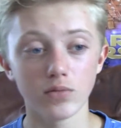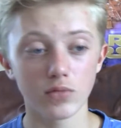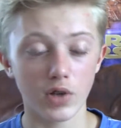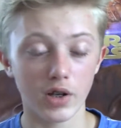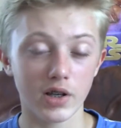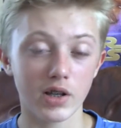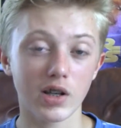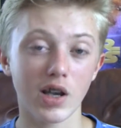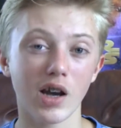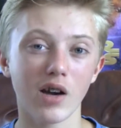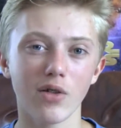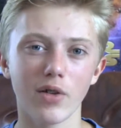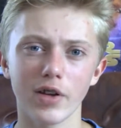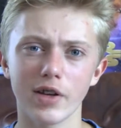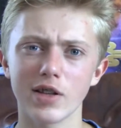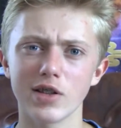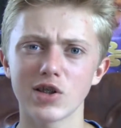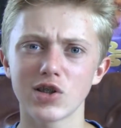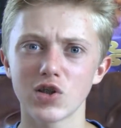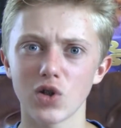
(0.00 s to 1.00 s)
Like kind of
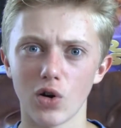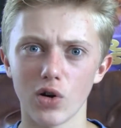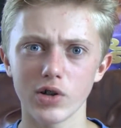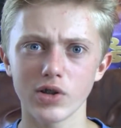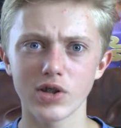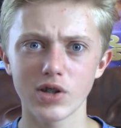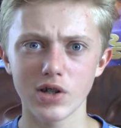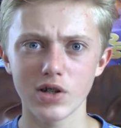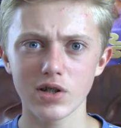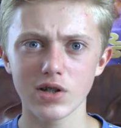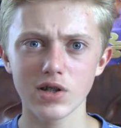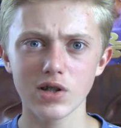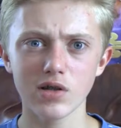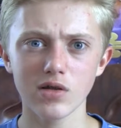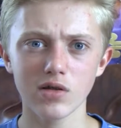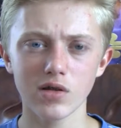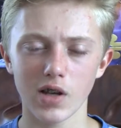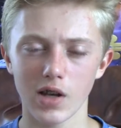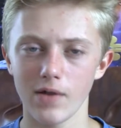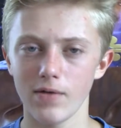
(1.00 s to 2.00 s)
like in Star
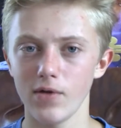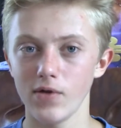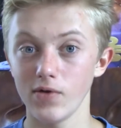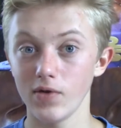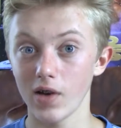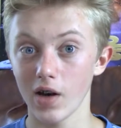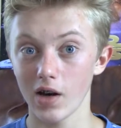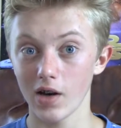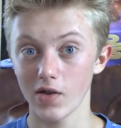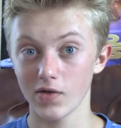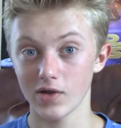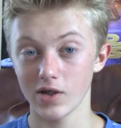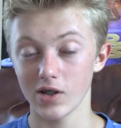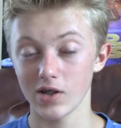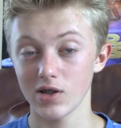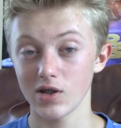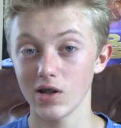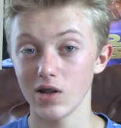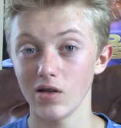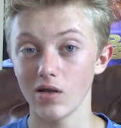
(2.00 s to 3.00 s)
Citizen, if you guys
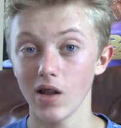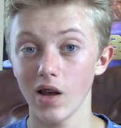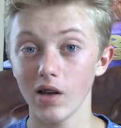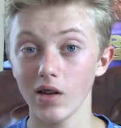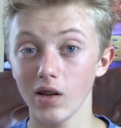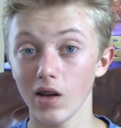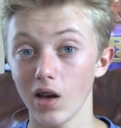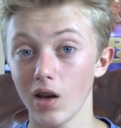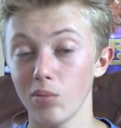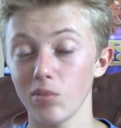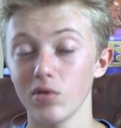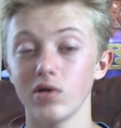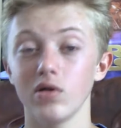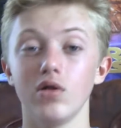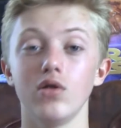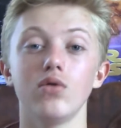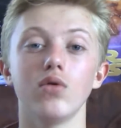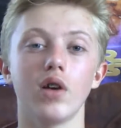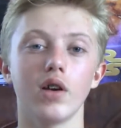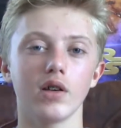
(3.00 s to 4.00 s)
have seen that game,
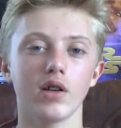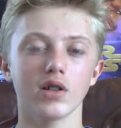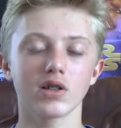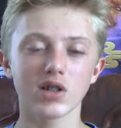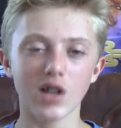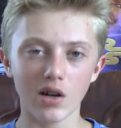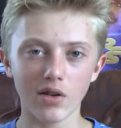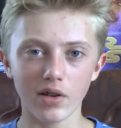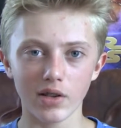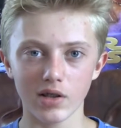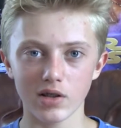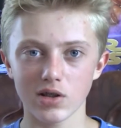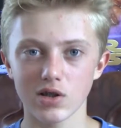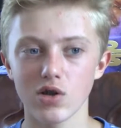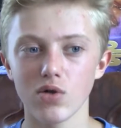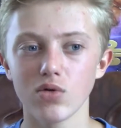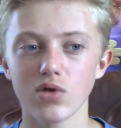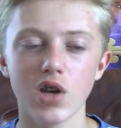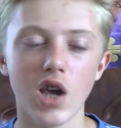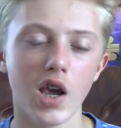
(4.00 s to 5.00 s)
it's kind of like this
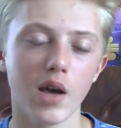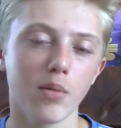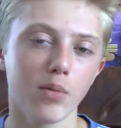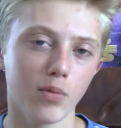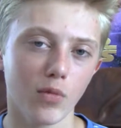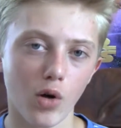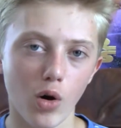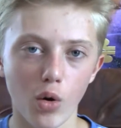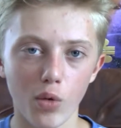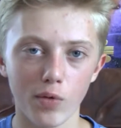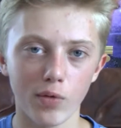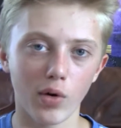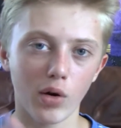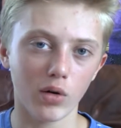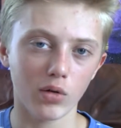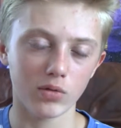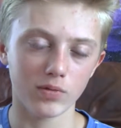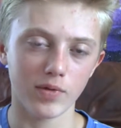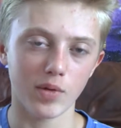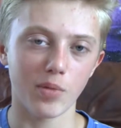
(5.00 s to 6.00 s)
huge game all
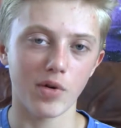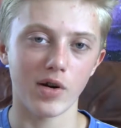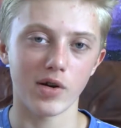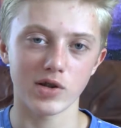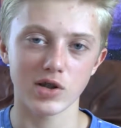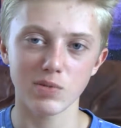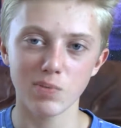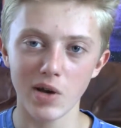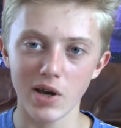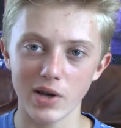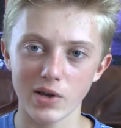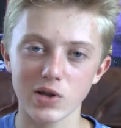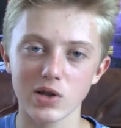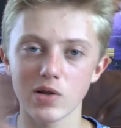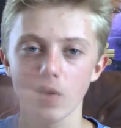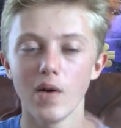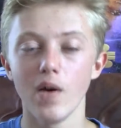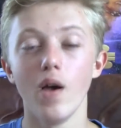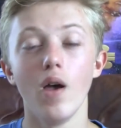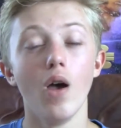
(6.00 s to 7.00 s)
revolved around space.
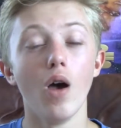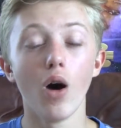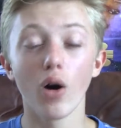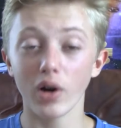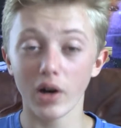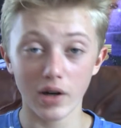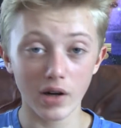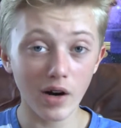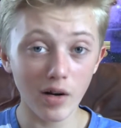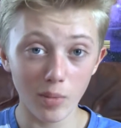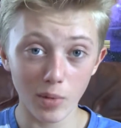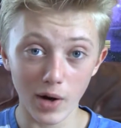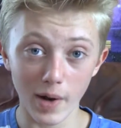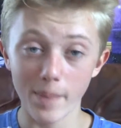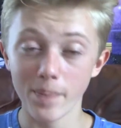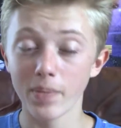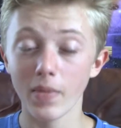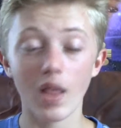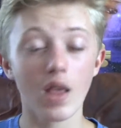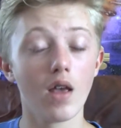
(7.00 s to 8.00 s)
Okay, never
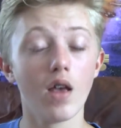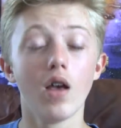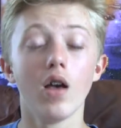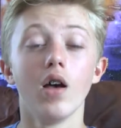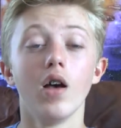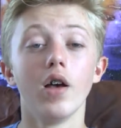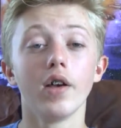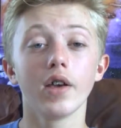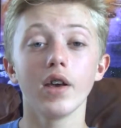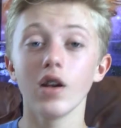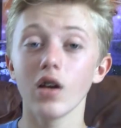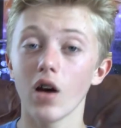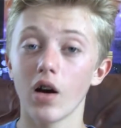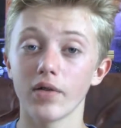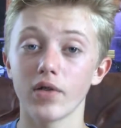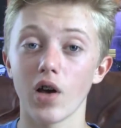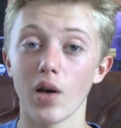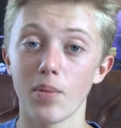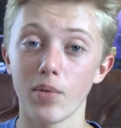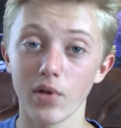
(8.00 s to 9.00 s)
mind. Getting
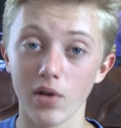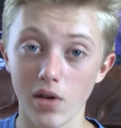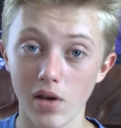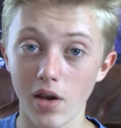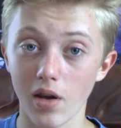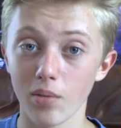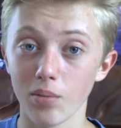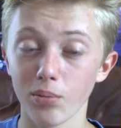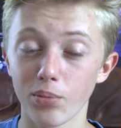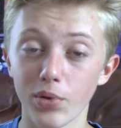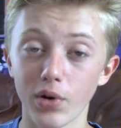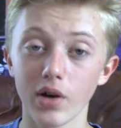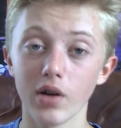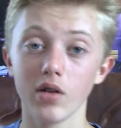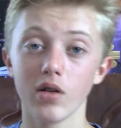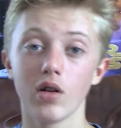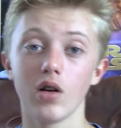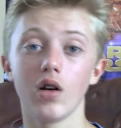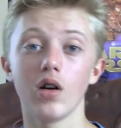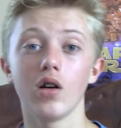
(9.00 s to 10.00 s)
off topic again,
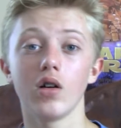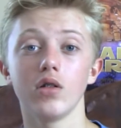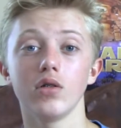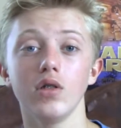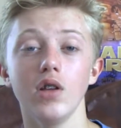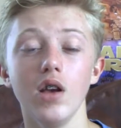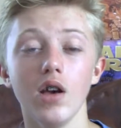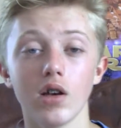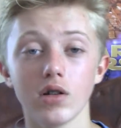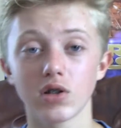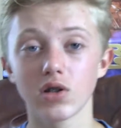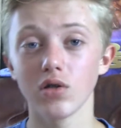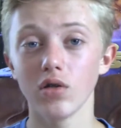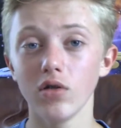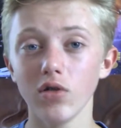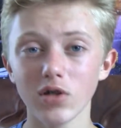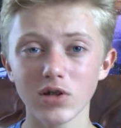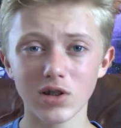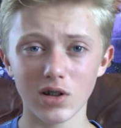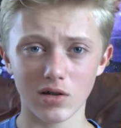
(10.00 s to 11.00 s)
but yeah. So
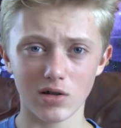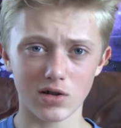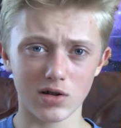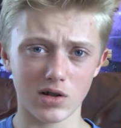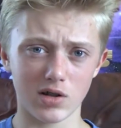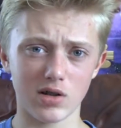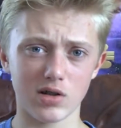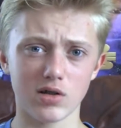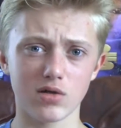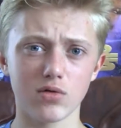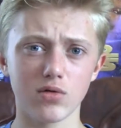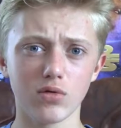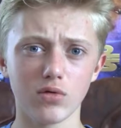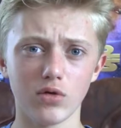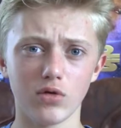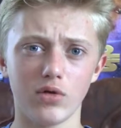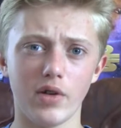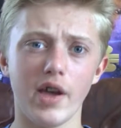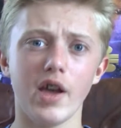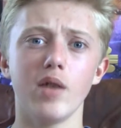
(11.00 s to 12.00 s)
it looks like there's like this cool
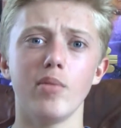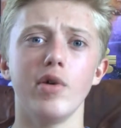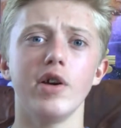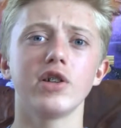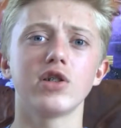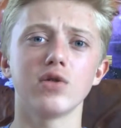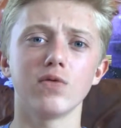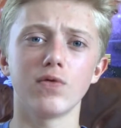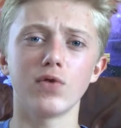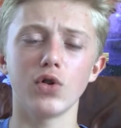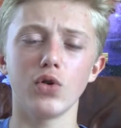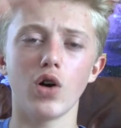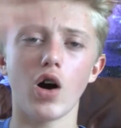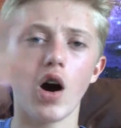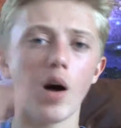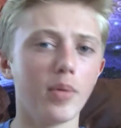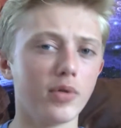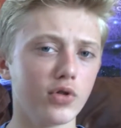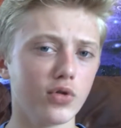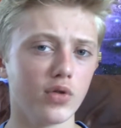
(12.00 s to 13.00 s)
little animation for you
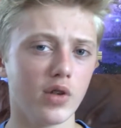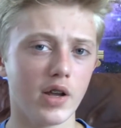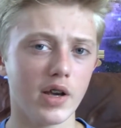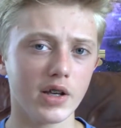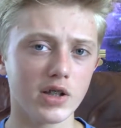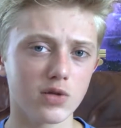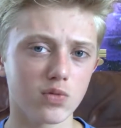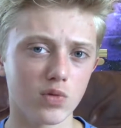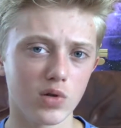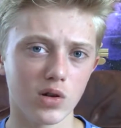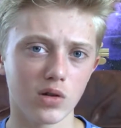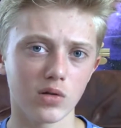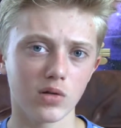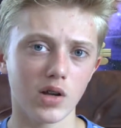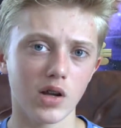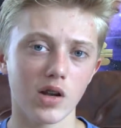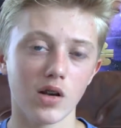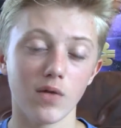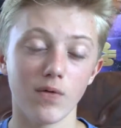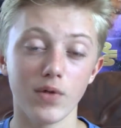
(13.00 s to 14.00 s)
hop into an X-Wing
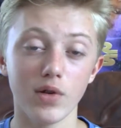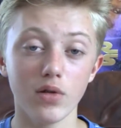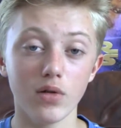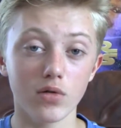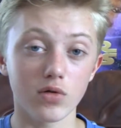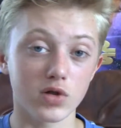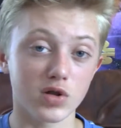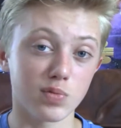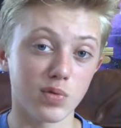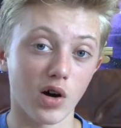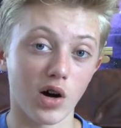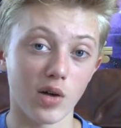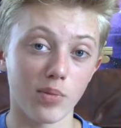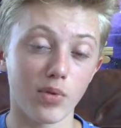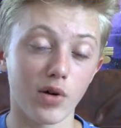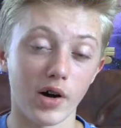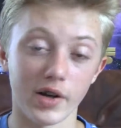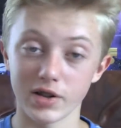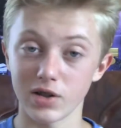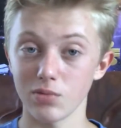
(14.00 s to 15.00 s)
in a vehicle spawn
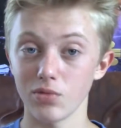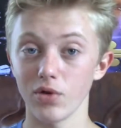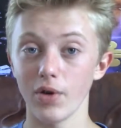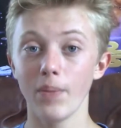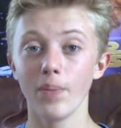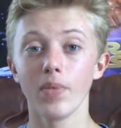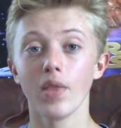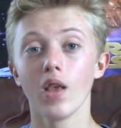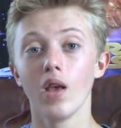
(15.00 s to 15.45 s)
possibly.